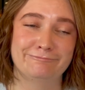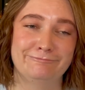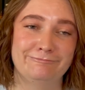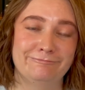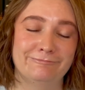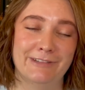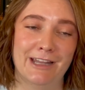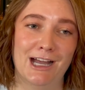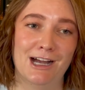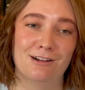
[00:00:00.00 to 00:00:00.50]

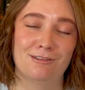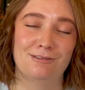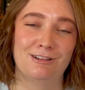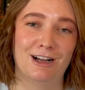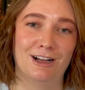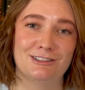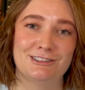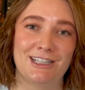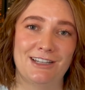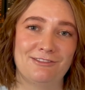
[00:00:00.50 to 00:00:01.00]
no,
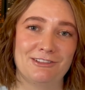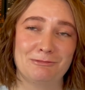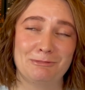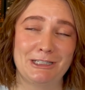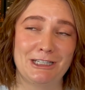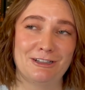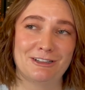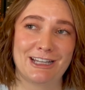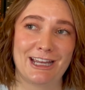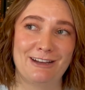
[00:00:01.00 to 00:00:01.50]
I'll never
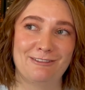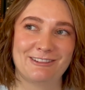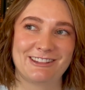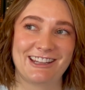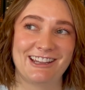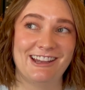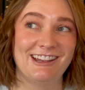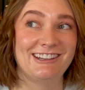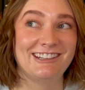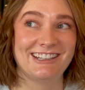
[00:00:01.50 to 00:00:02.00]
be okay with
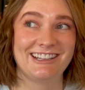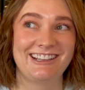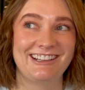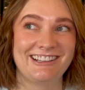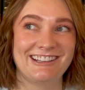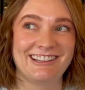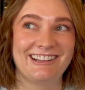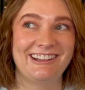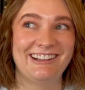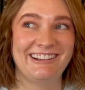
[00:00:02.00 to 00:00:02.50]
the ending.